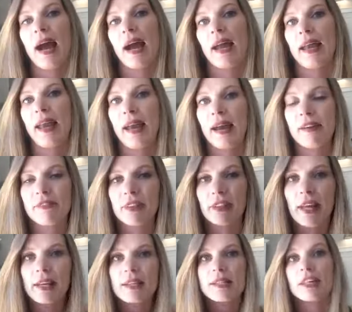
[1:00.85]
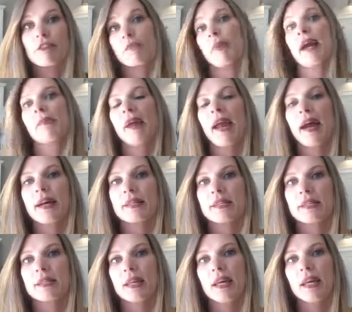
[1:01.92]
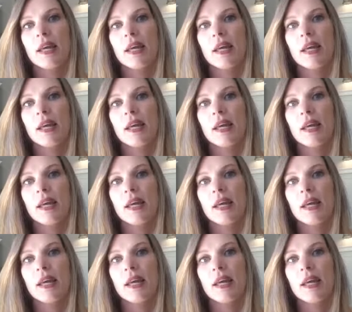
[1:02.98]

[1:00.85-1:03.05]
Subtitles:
I have, the legacy of my past,